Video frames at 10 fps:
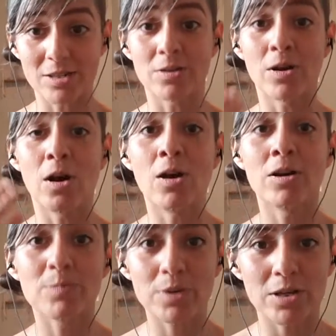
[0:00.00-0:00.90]
your
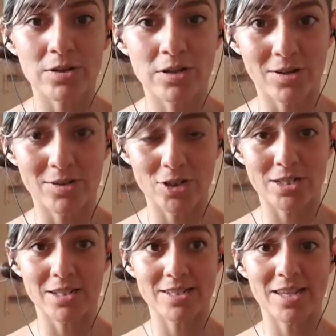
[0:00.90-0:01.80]
own pure
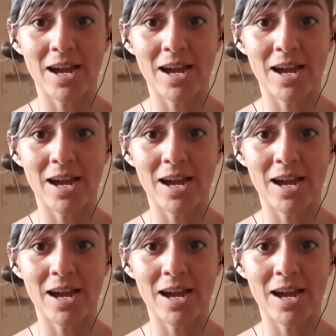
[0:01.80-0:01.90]
consciousness,